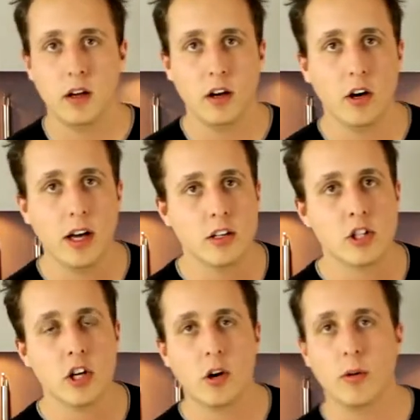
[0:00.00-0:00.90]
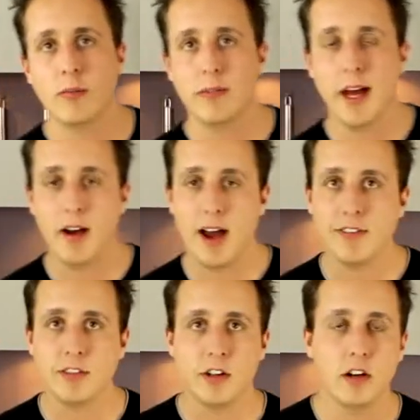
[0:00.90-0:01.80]
Okay, so now
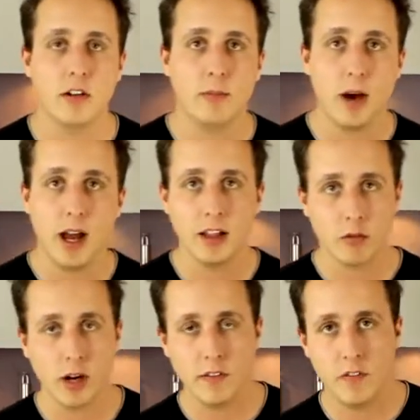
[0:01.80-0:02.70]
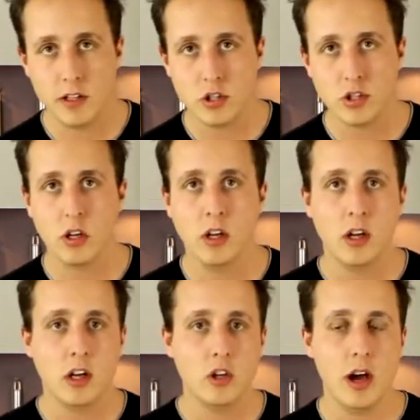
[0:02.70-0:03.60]
after buying the right fish,
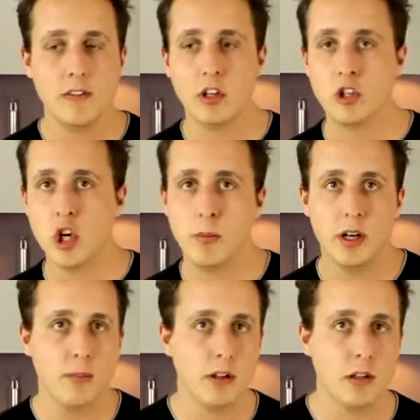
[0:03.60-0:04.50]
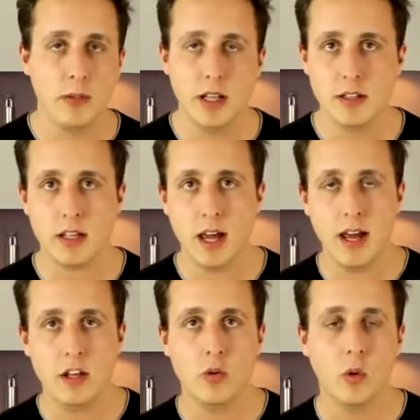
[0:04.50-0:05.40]
you have to chop it up into bits,
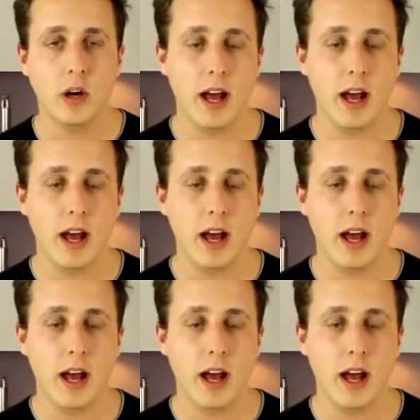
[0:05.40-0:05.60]
and you want to